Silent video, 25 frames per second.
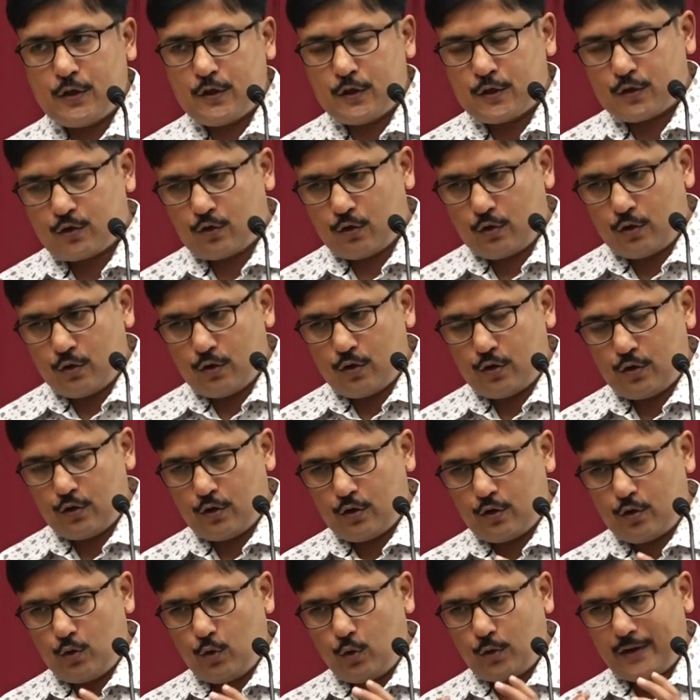So
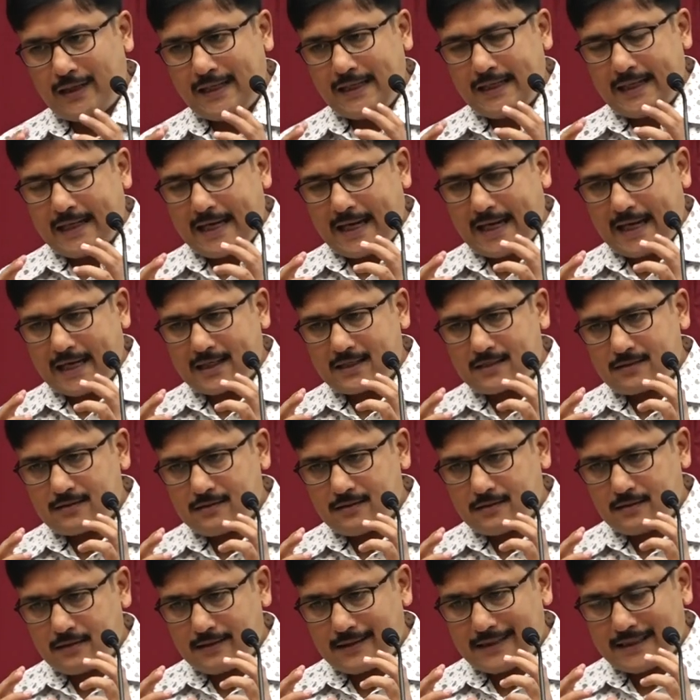looking at
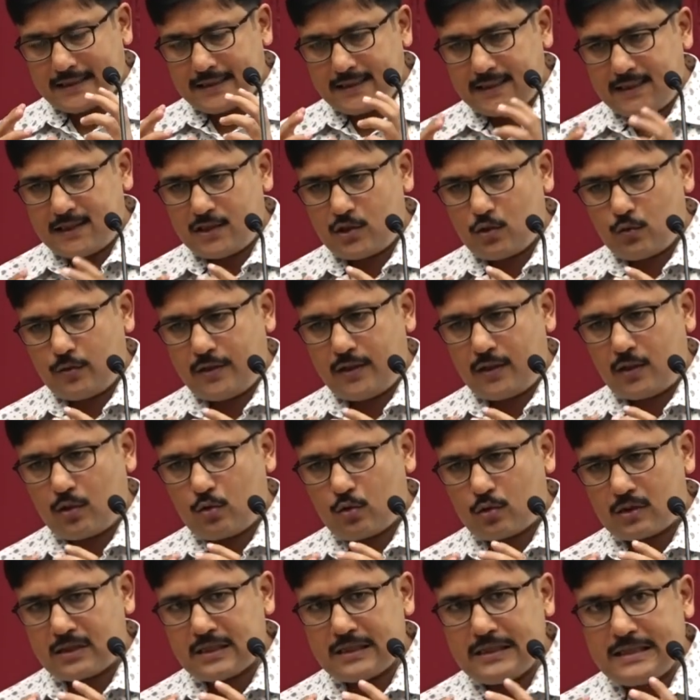an issue in
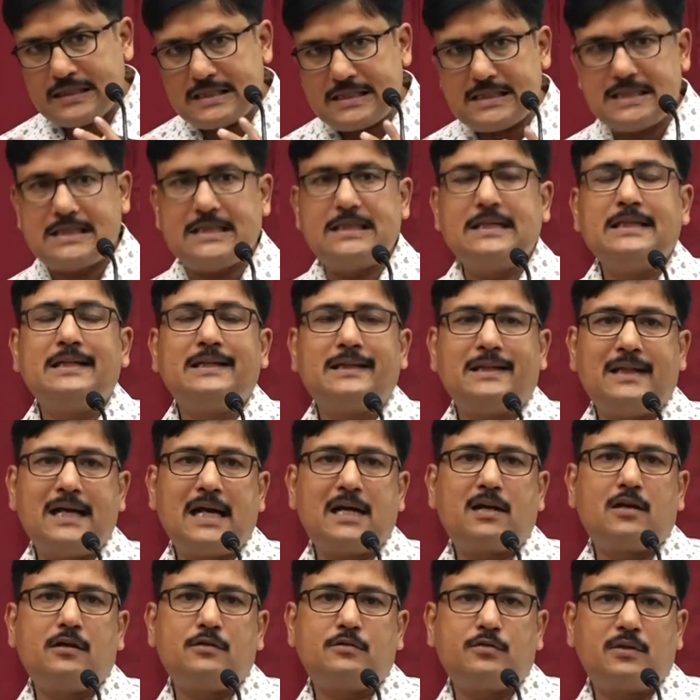totality,
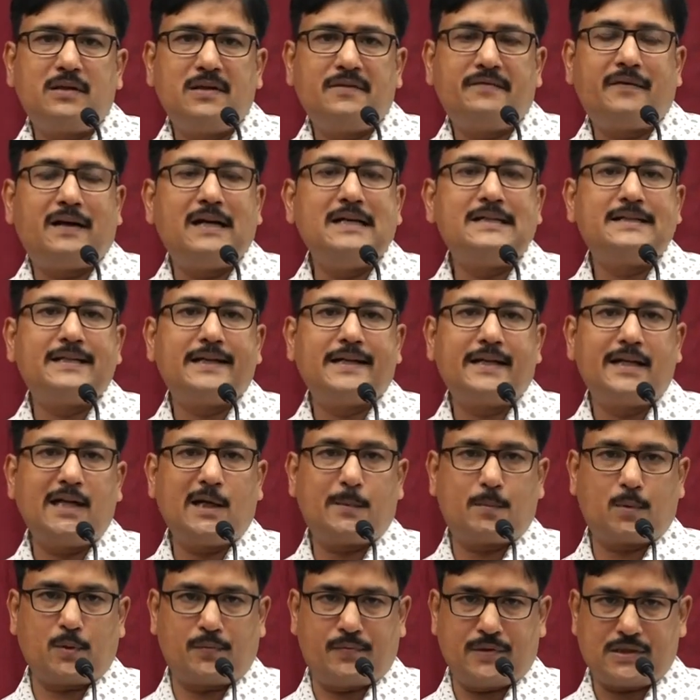that also defines a
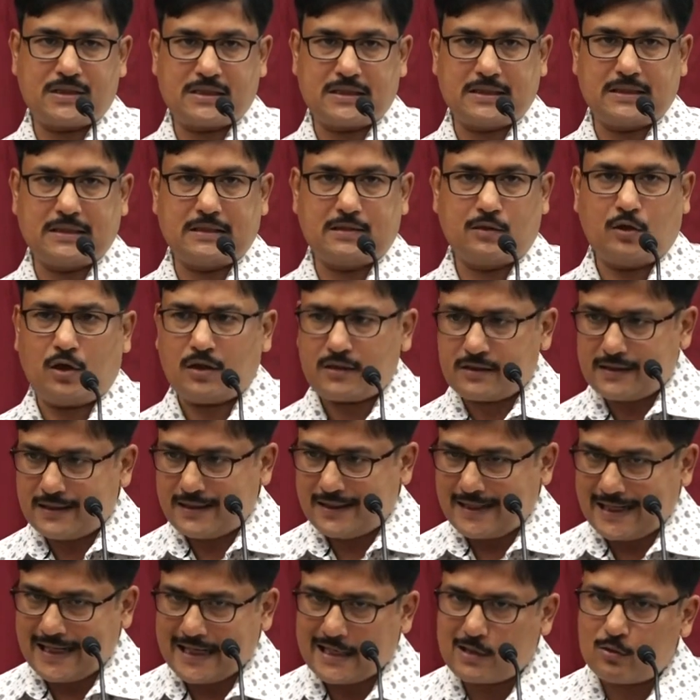great professional, not the
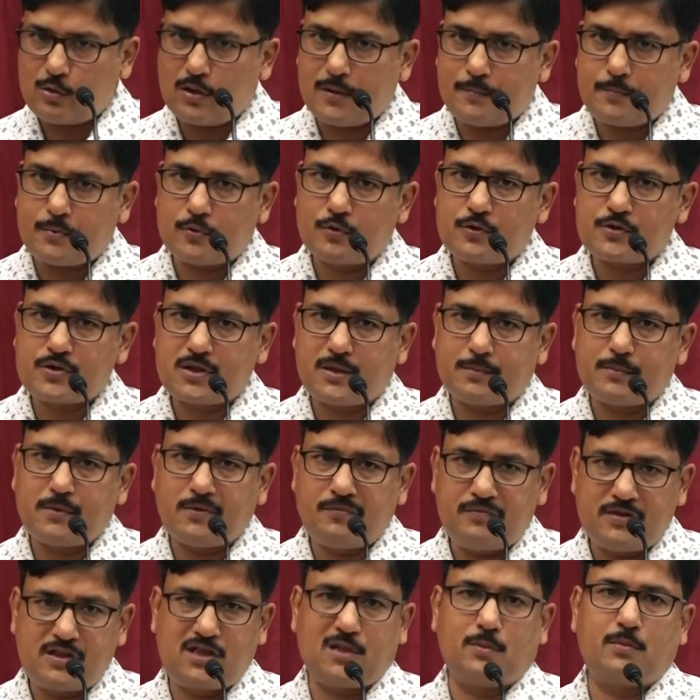narrow approach of the
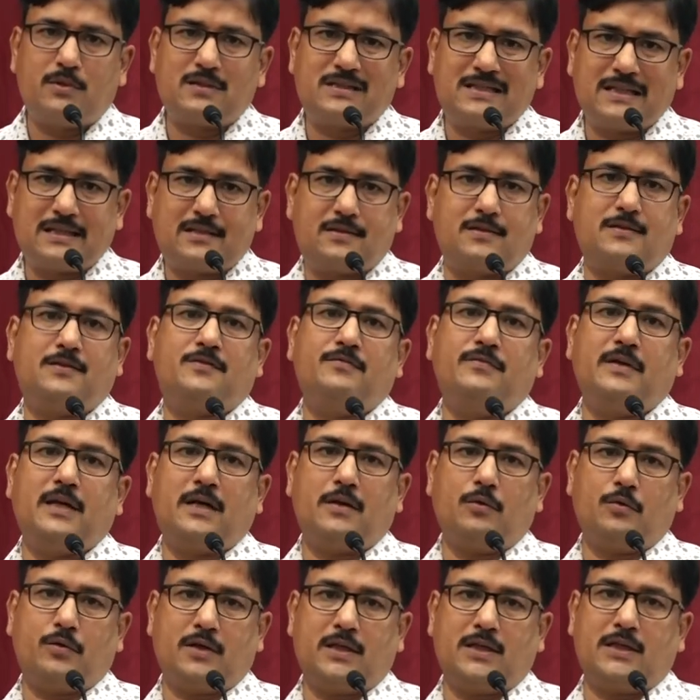whichever sectors we are
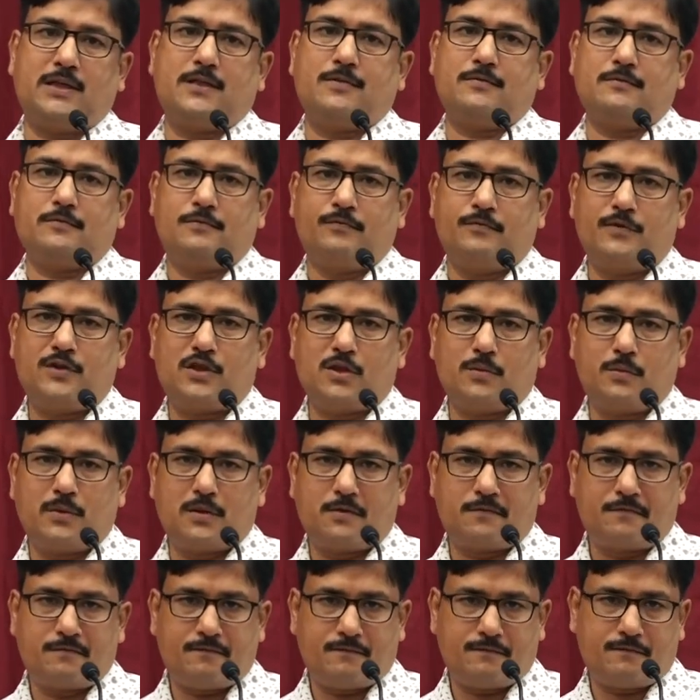looking into, whichever
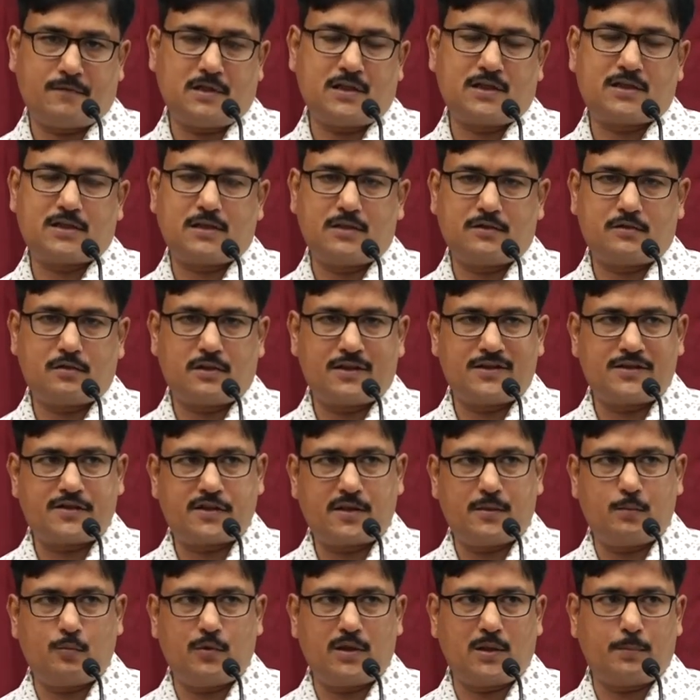functions or
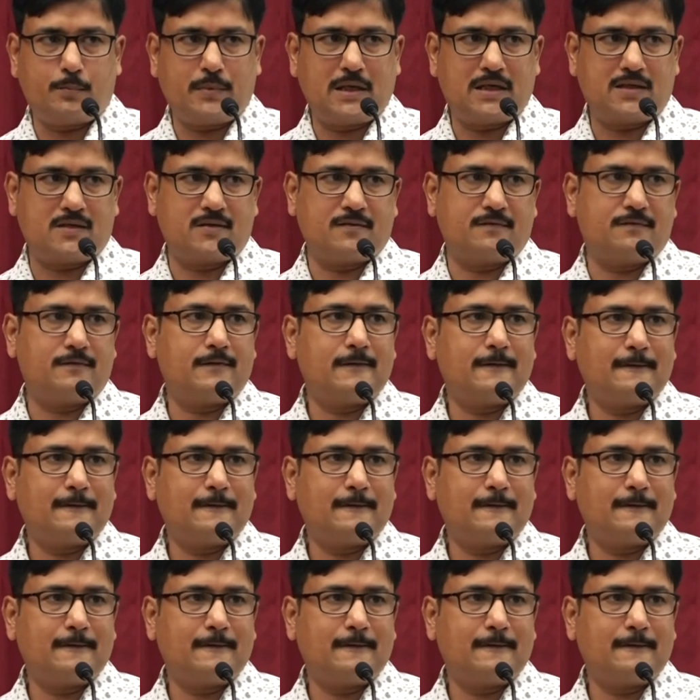stream we are part of.